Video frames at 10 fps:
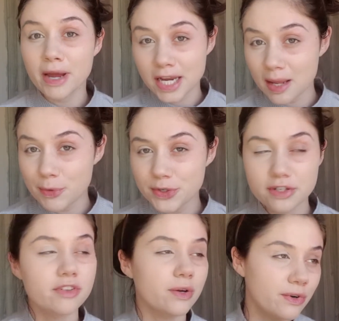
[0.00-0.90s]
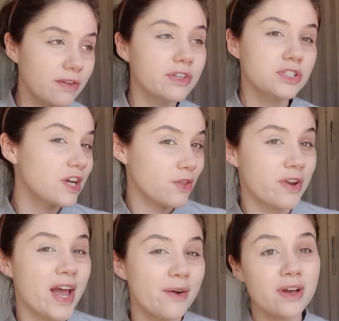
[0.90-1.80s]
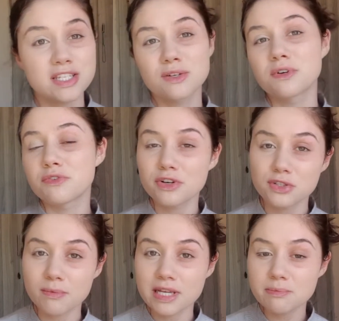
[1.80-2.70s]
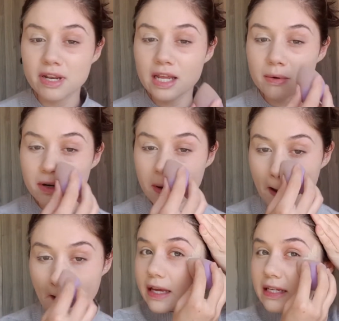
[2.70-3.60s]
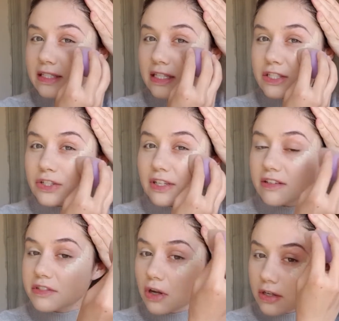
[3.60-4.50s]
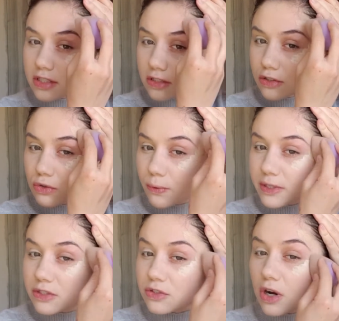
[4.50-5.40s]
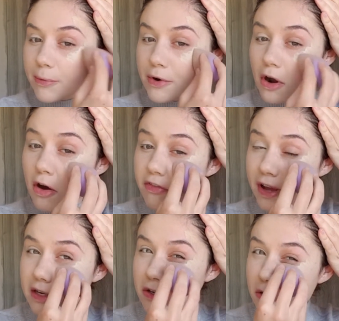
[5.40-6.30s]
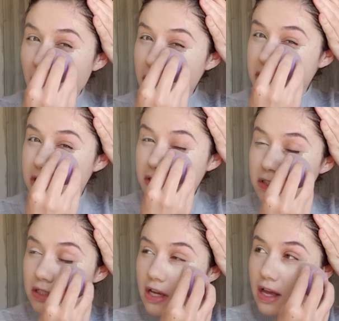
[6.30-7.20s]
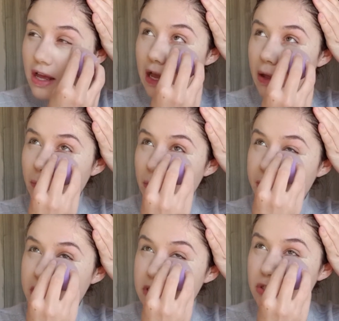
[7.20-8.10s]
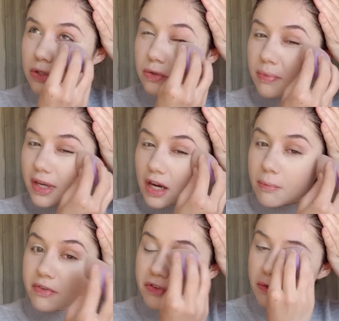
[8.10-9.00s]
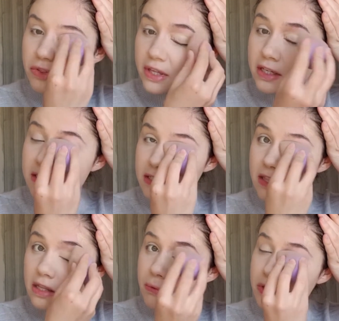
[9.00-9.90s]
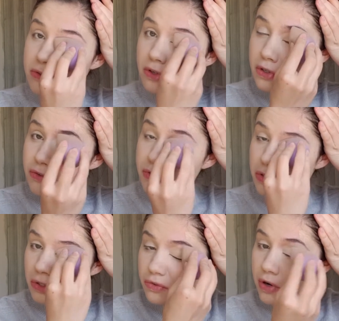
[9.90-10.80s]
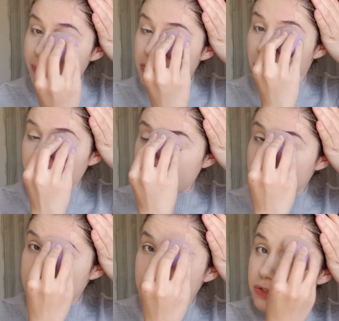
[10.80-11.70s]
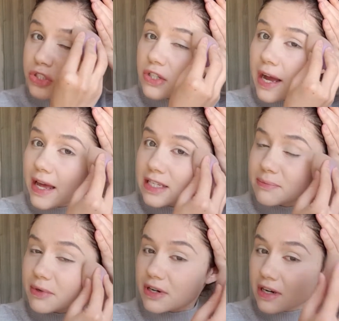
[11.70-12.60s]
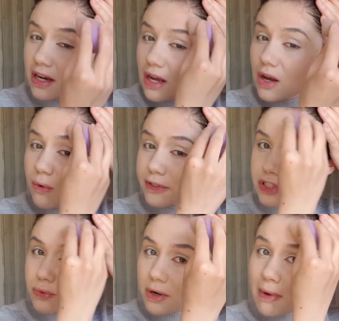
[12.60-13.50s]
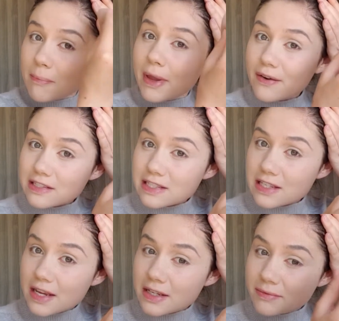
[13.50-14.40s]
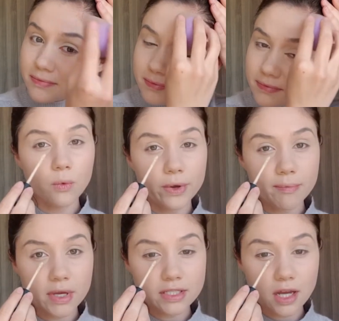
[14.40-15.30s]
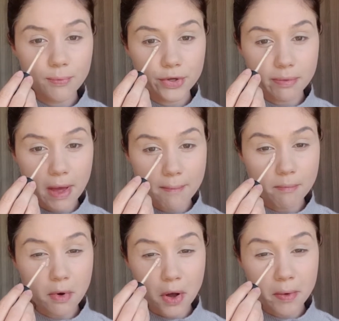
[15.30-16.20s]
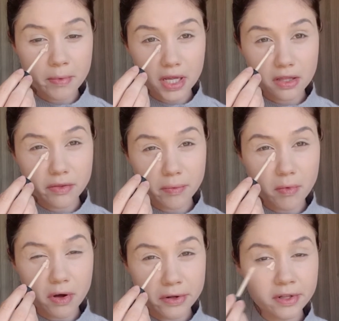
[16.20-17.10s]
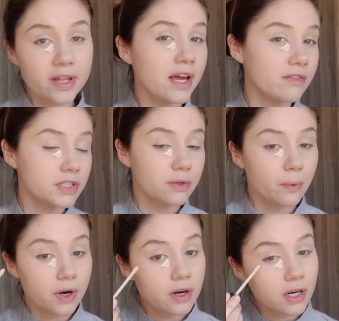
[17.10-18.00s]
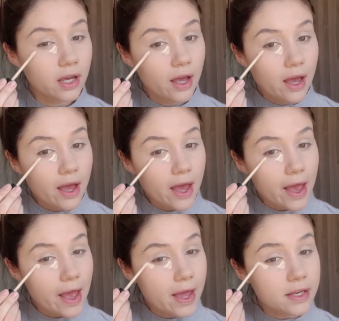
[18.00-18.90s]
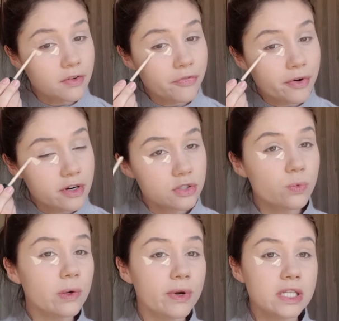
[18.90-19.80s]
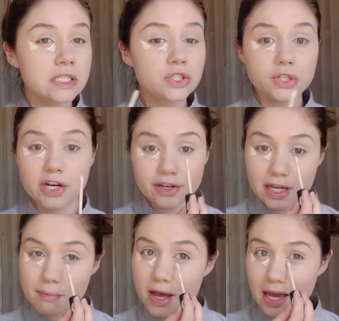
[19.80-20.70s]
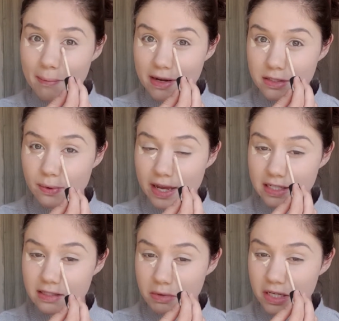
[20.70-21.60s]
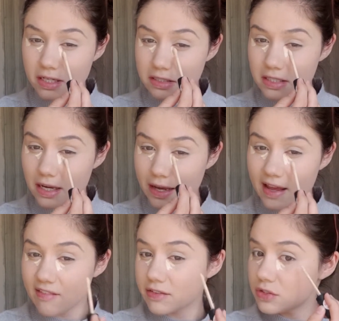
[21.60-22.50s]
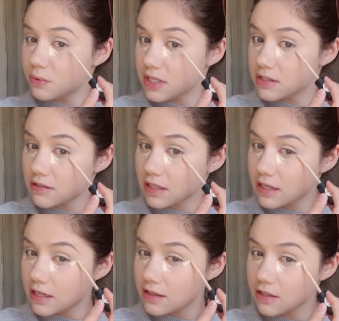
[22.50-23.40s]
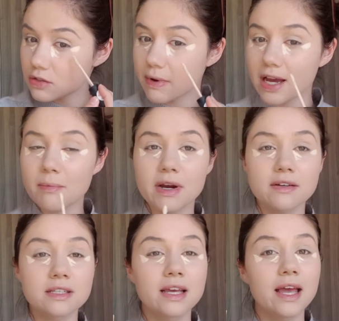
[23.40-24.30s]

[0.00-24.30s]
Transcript: my neighbor, even though we're living together now. I still refer to him as my neighbor. And his sister lives in hostels. We went to drop her off at her hostel and we went to pick up a few things, and then we drove through from Pretoria to Johannesburg, which is where my parents stay. We met up with my mom in the mall after work, and first we went to go get my eyebrows waxed because I haven't tweezed or done anything to my eyebrows